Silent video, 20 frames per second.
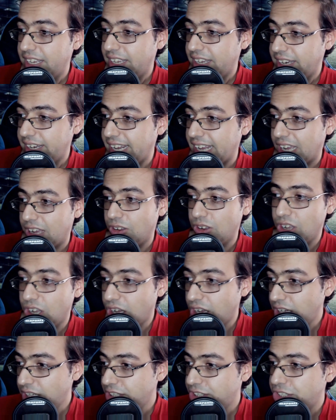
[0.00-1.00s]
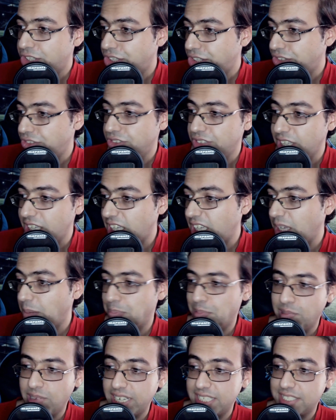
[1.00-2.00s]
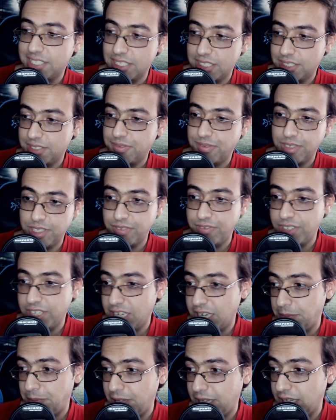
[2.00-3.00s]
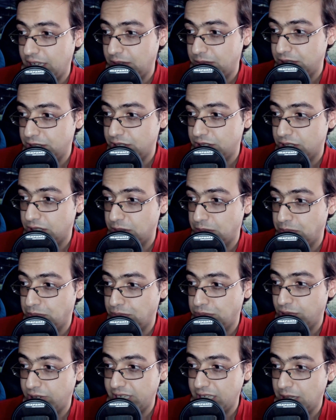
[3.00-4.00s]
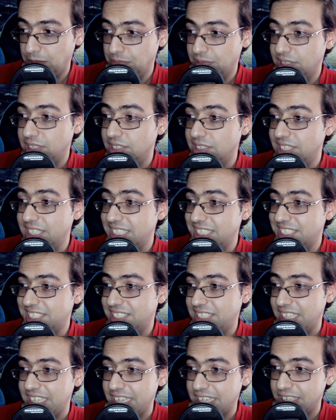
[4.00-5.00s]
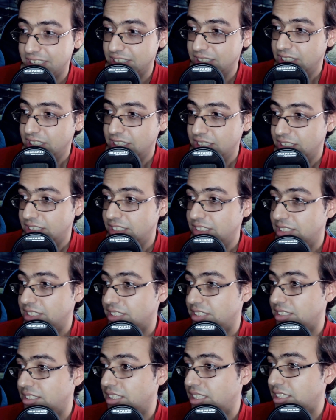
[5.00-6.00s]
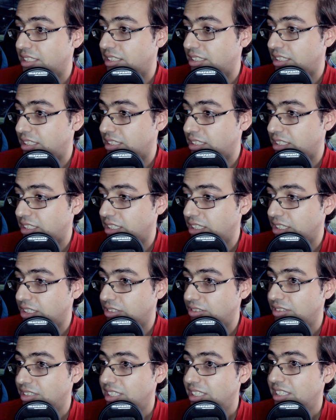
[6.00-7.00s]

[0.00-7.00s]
Now, on to the prices for the VIP. I'm just going to bring up the list here, just in case you need to know.